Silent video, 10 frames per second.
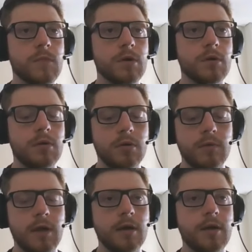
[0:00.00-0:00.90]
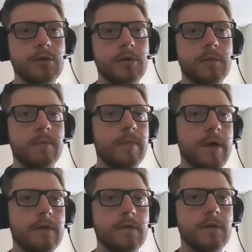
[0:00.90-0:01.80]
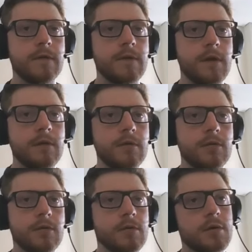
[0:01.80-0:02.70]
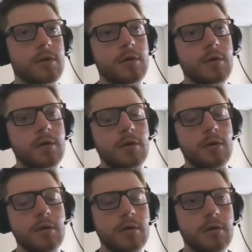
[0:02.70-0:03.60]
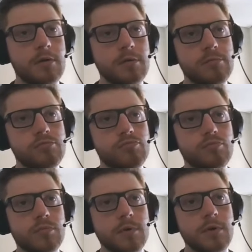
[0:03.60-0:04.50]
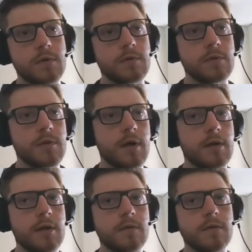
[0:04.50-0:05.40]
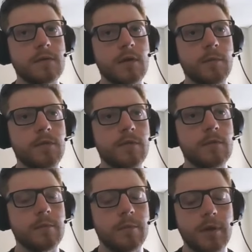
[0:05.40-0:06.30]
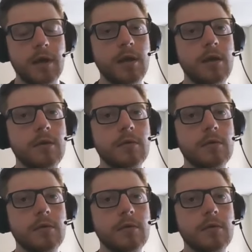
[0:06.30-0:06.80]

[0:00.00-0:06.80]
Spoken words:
Oh, we can actually pass this thing here so that it stops complaining.